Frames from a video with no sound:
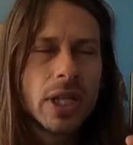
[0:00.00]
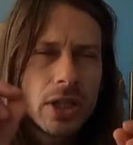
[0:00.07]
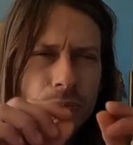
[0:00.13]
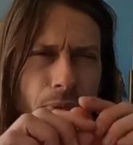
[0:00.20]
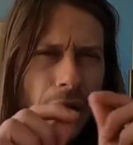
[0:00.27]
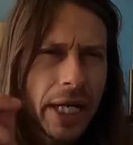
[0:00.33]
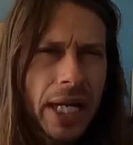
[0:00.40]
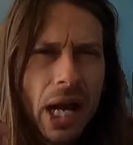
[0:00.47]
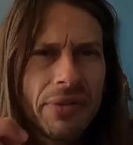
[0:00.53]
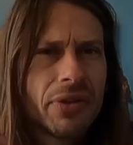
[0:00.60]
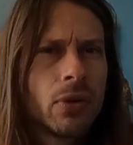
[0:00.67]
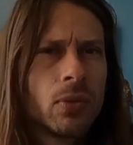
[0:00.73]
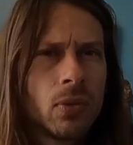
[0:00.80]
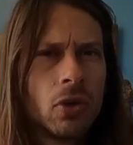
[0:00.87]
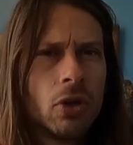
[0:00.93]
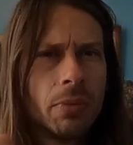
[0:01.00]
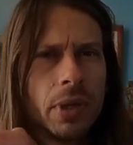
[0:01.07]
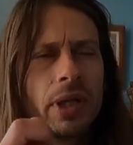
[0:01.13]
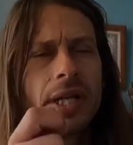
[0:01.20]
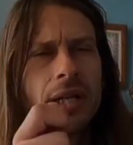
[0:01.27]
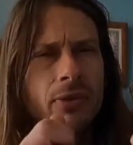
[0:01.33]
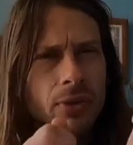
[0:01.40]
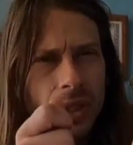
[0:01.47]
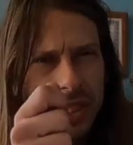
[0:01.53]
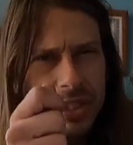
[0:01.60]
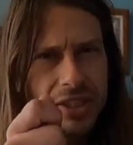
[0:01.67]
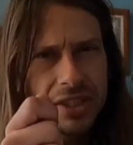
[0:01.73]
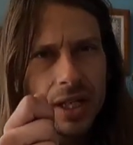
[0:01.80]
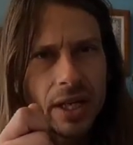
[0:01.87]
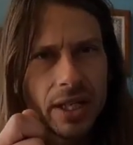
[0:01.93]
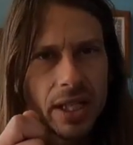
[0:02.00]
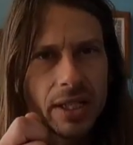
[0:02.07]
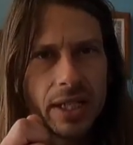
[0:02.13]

Let's break out the rule book and really study